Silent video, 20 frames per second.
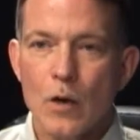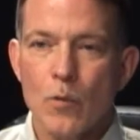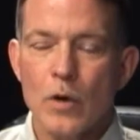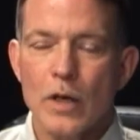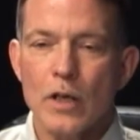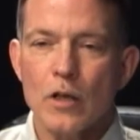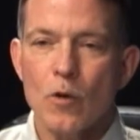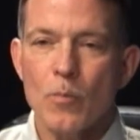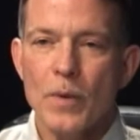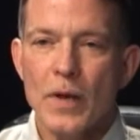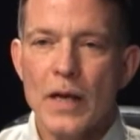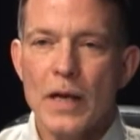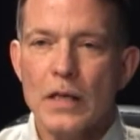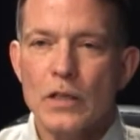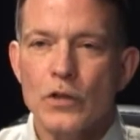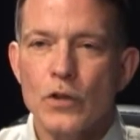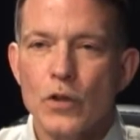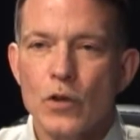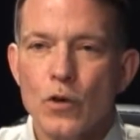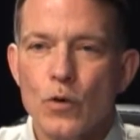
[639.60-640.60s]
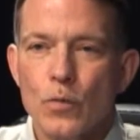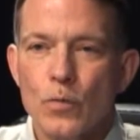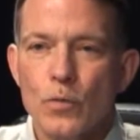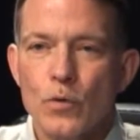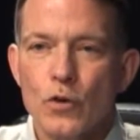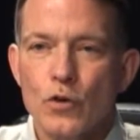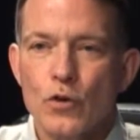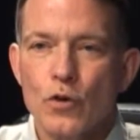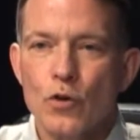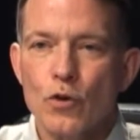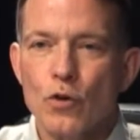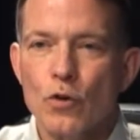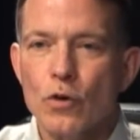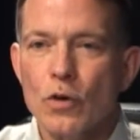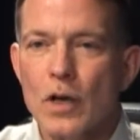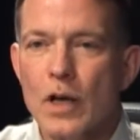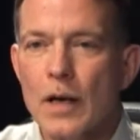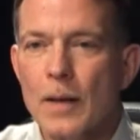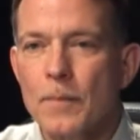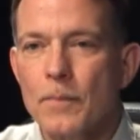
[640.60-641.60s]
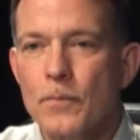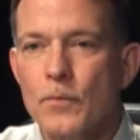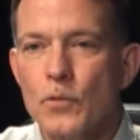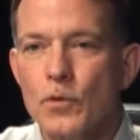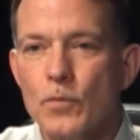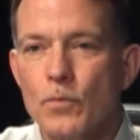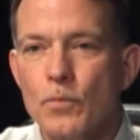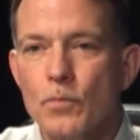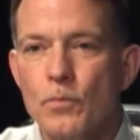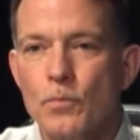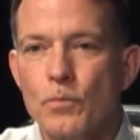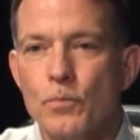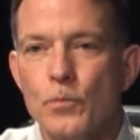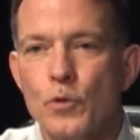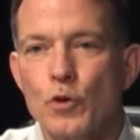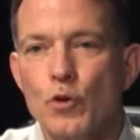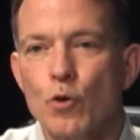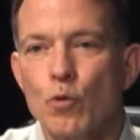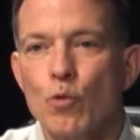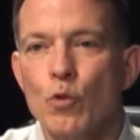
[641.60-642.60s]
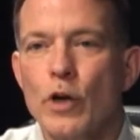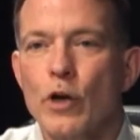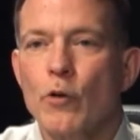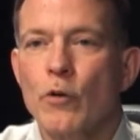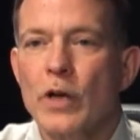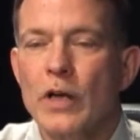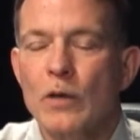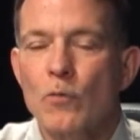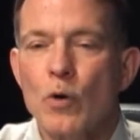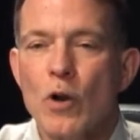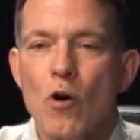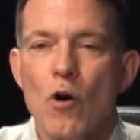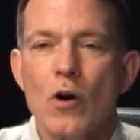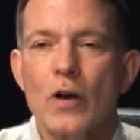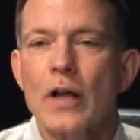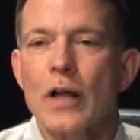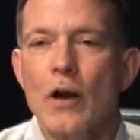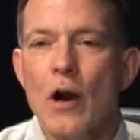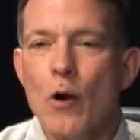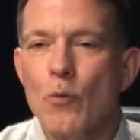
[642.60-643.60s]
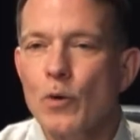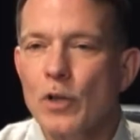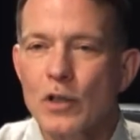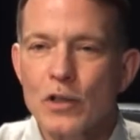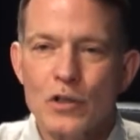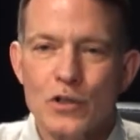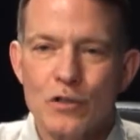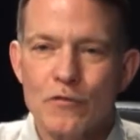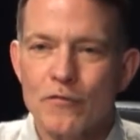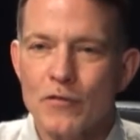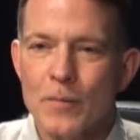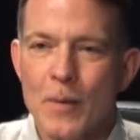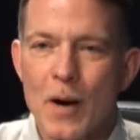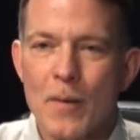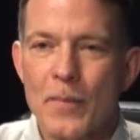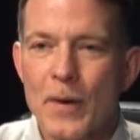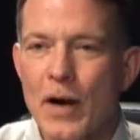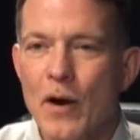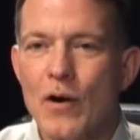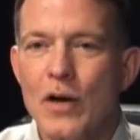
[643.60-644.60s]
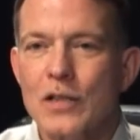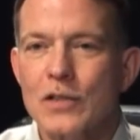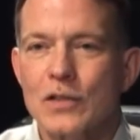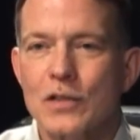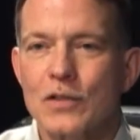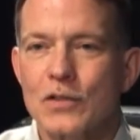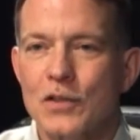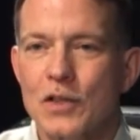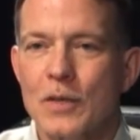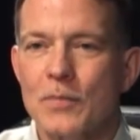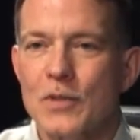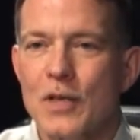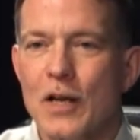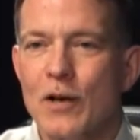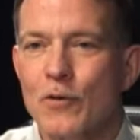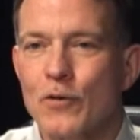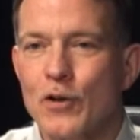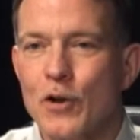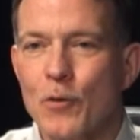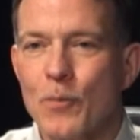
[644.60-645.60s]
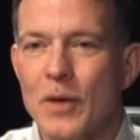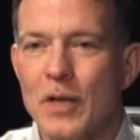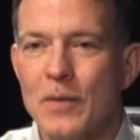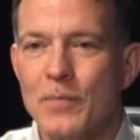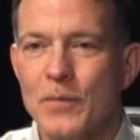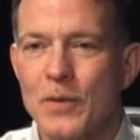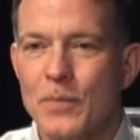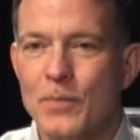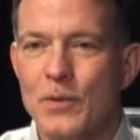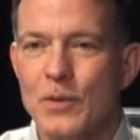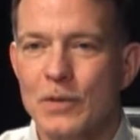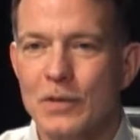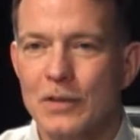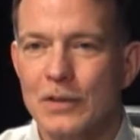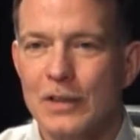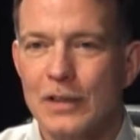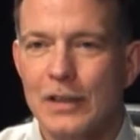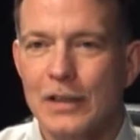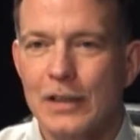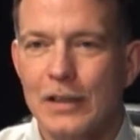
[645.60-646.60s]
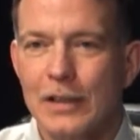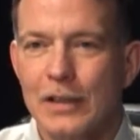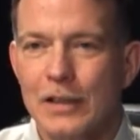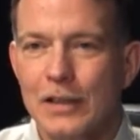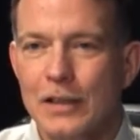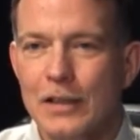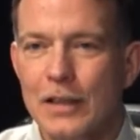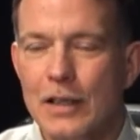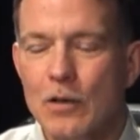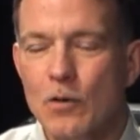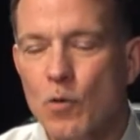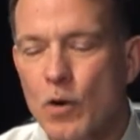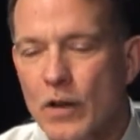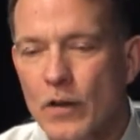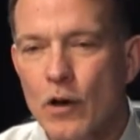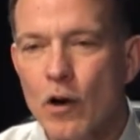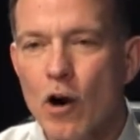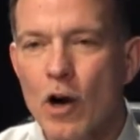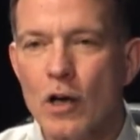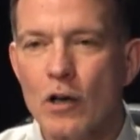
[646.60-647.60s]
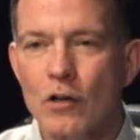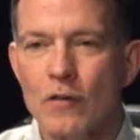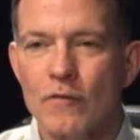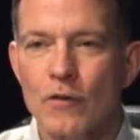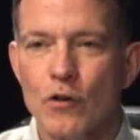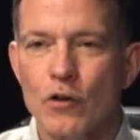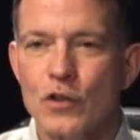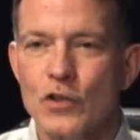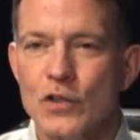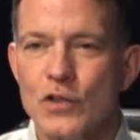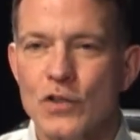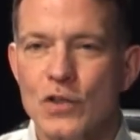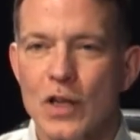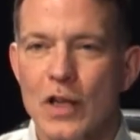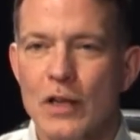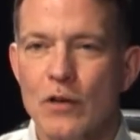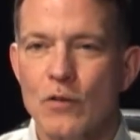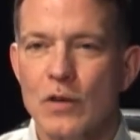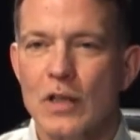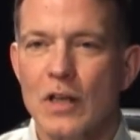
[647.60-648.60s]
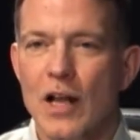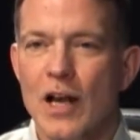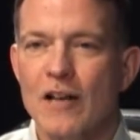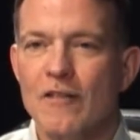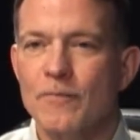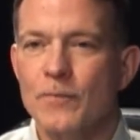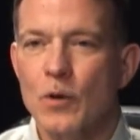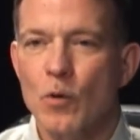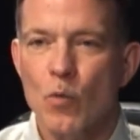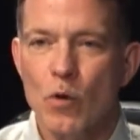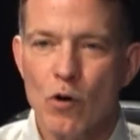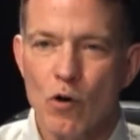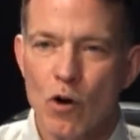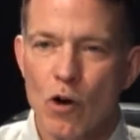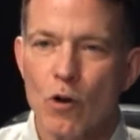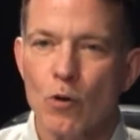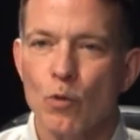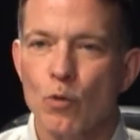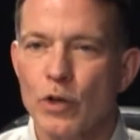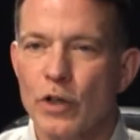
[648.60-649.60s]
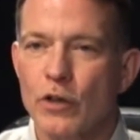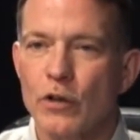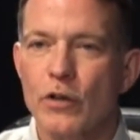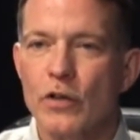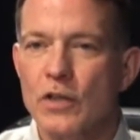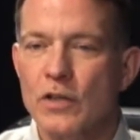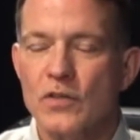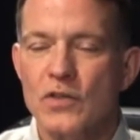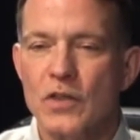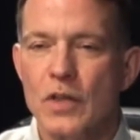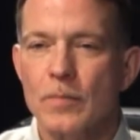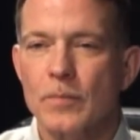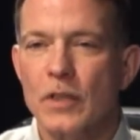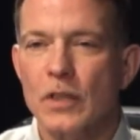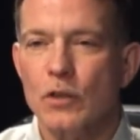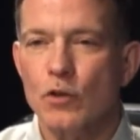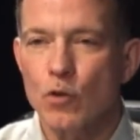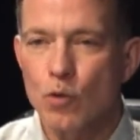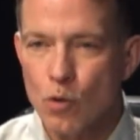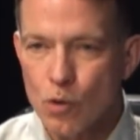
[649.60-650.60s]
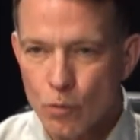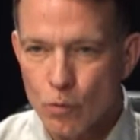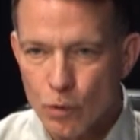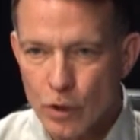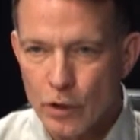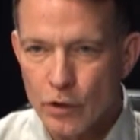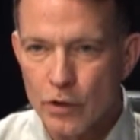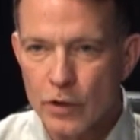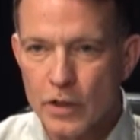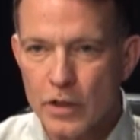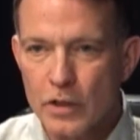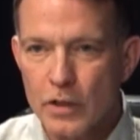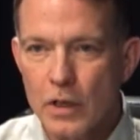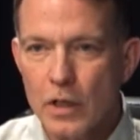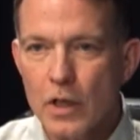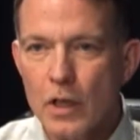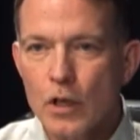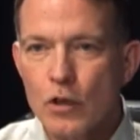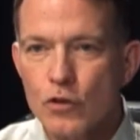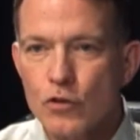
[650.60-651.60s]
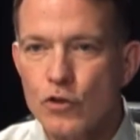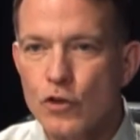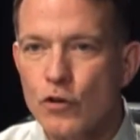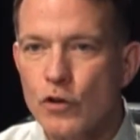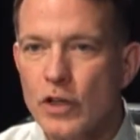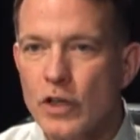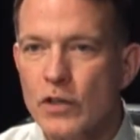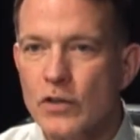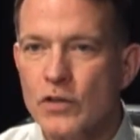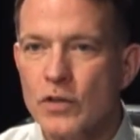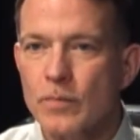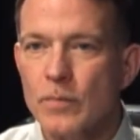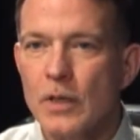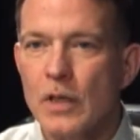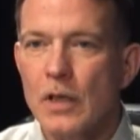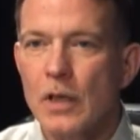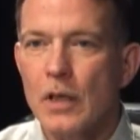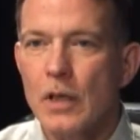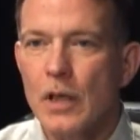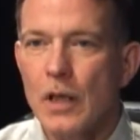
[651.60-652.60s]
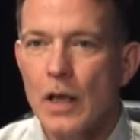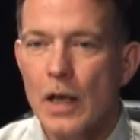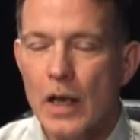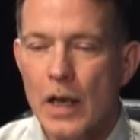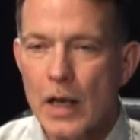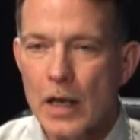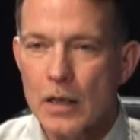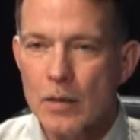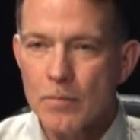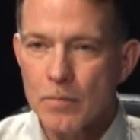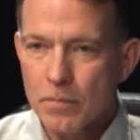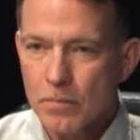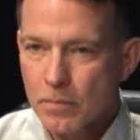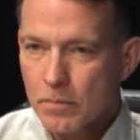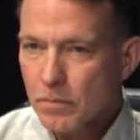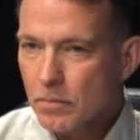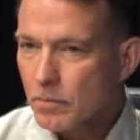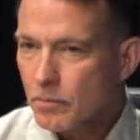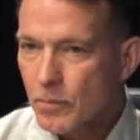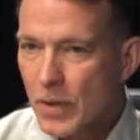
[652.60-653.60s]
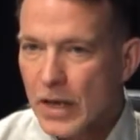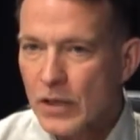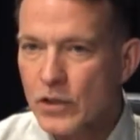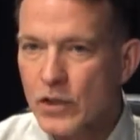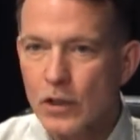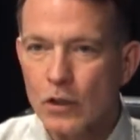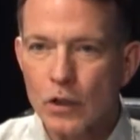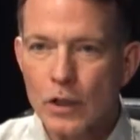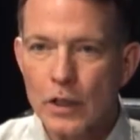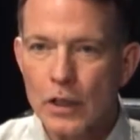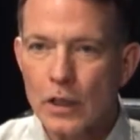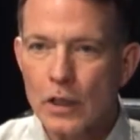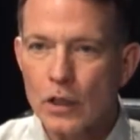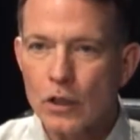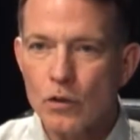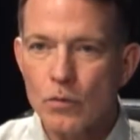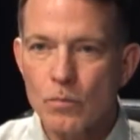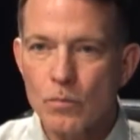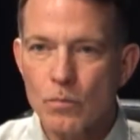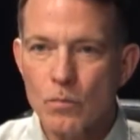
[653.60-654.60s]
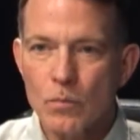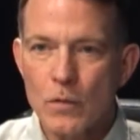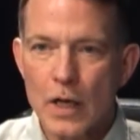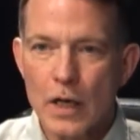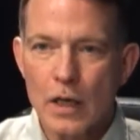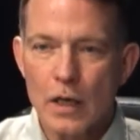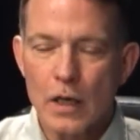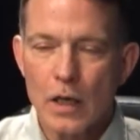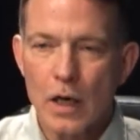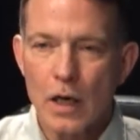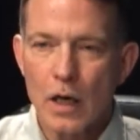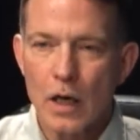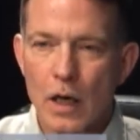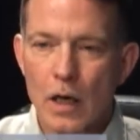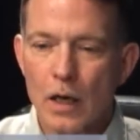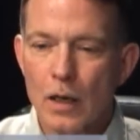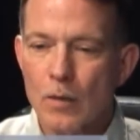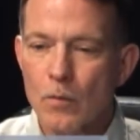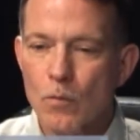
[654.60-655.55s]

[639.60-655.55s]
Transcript: Now I want to go back to your um, your rearing. We all get our religion from our parents, it seems. I don't know many people well, there are conversions later in life, but we're all reared in something. You were reared in Judaism, and basically, uh,